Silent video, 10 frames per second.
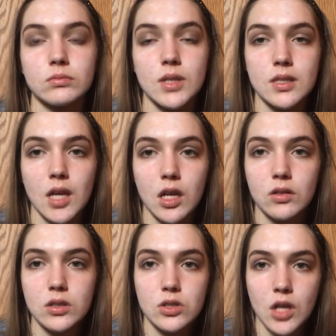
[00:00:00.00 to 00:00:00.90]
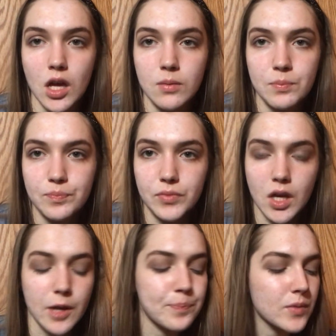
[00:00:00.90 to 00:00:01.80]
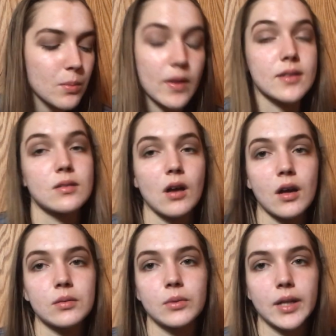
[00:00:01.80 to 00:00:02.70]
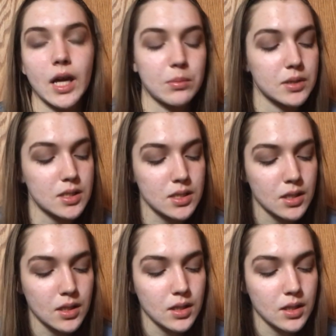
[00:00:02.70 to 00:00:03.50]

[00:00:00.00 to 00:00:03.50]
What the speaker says: miscarriage type thing, but that's not what happened.